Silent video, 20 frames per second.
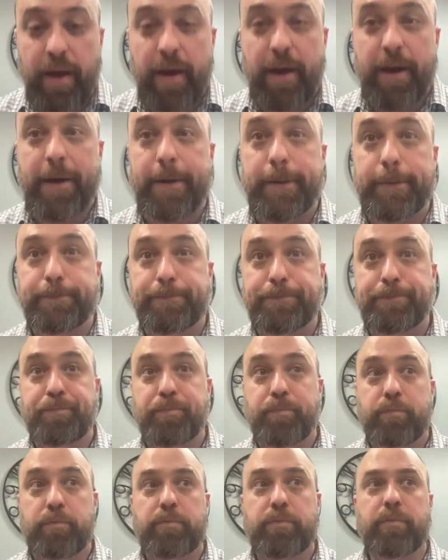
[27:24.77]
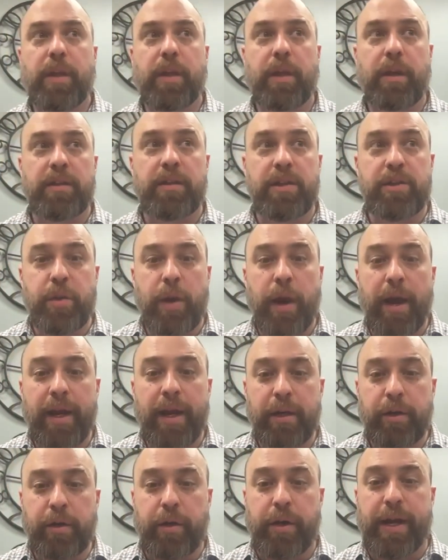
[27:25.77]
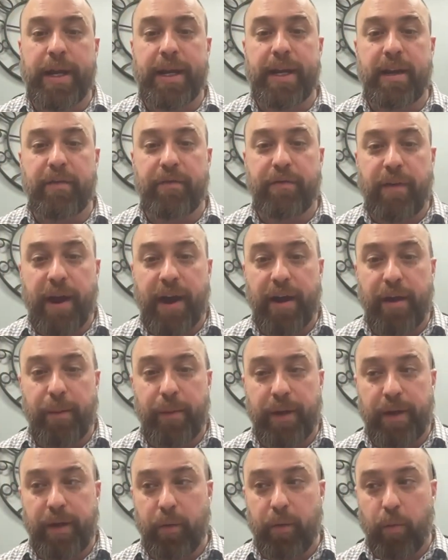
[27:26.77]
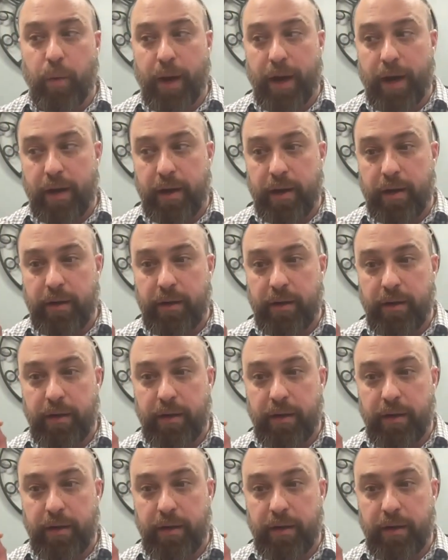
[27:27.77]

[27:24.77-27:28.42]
to try and create an environment where